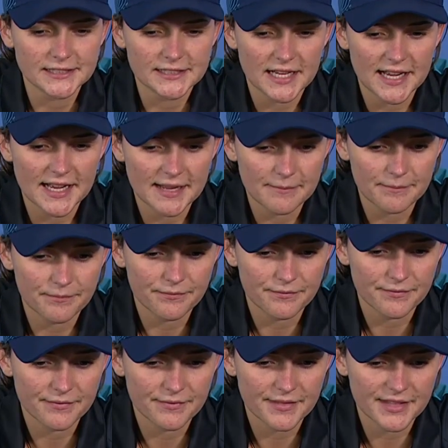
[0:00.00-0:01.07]
And
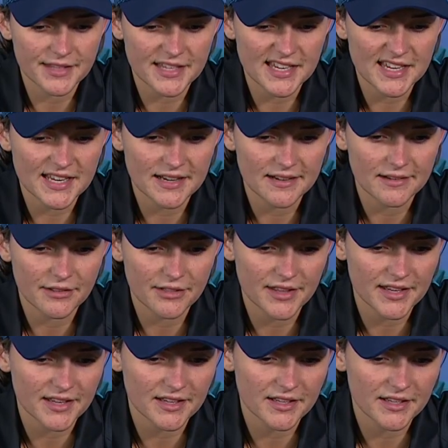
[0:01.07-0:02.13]
then I
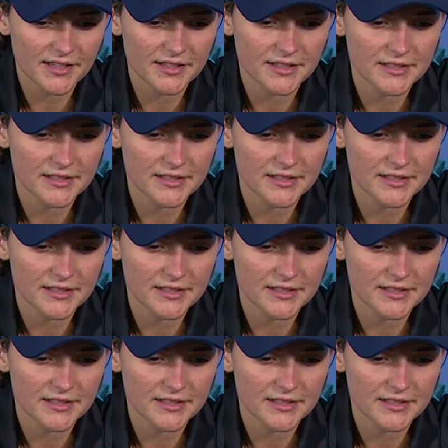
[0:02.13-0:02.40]
think